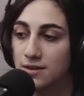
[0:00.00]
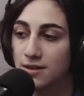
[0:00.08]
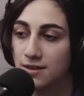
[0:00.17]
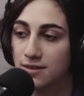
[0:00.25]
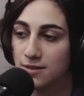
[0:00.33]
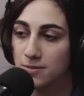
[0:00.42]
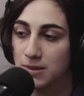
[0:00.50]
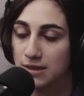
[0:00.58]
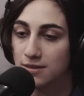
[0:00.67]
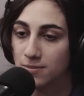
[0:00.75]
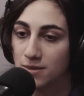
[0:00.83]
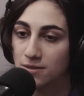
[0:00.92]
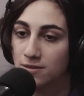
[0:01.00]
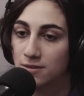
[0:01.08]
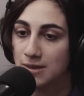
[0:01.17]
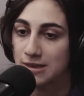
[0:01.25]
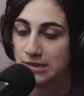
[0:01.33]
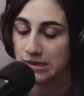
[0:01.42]
it ends up being something
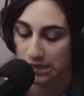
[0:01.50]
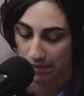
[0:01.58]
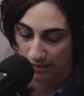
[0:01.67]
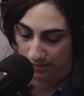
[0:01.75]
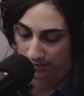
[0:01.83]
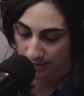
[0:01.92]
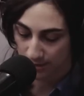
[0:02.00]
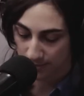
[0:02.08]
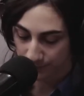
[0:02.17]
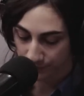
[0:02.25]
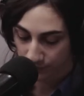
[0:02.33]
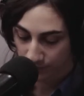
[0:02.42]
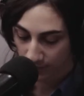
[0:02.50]
really amazing and um,